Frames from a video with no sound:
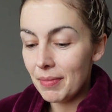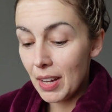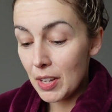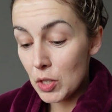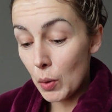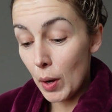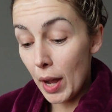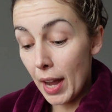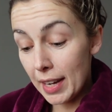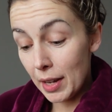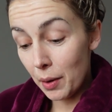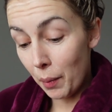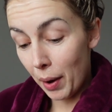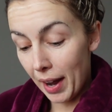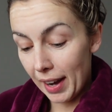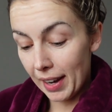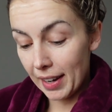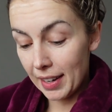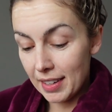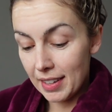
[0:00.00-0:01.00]
so
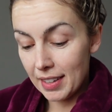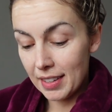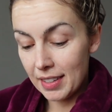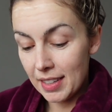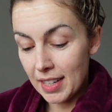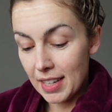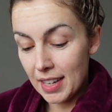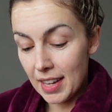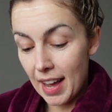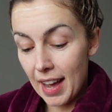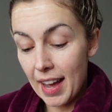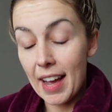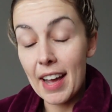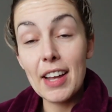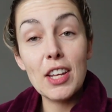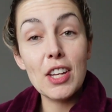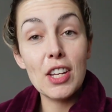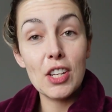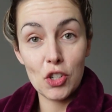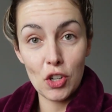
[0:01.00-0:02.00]
anyway,
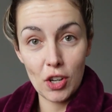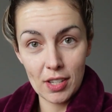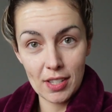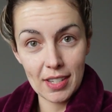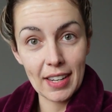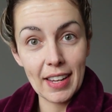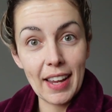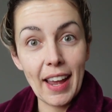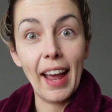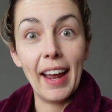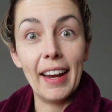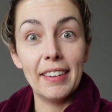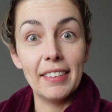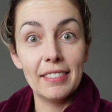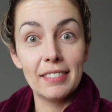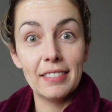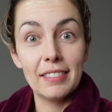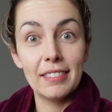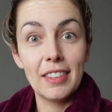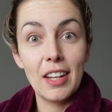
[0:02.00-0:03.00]
just again,